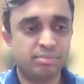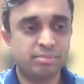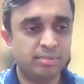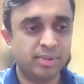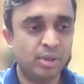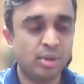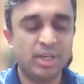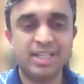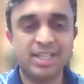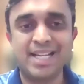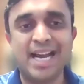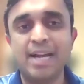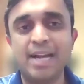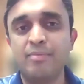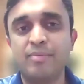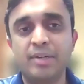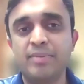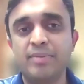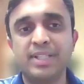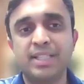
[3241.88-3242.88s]
a
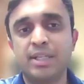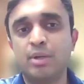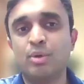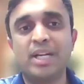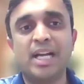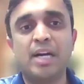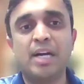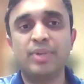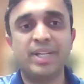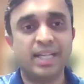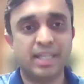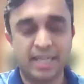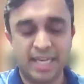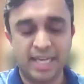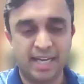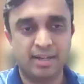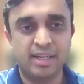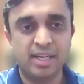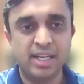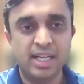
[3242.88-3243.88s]
time when we say, oh, now we are
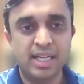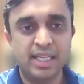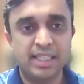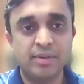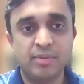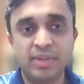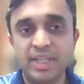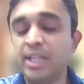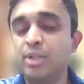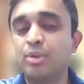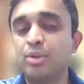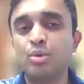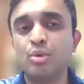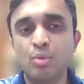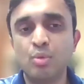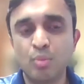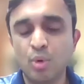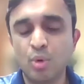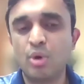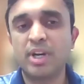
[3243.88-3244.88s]
done. I think we need to
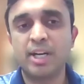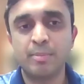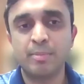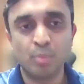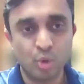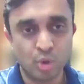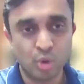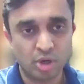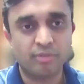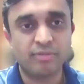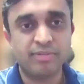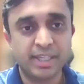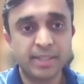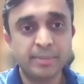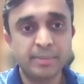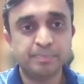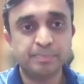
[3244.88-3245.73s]
do more and more of it.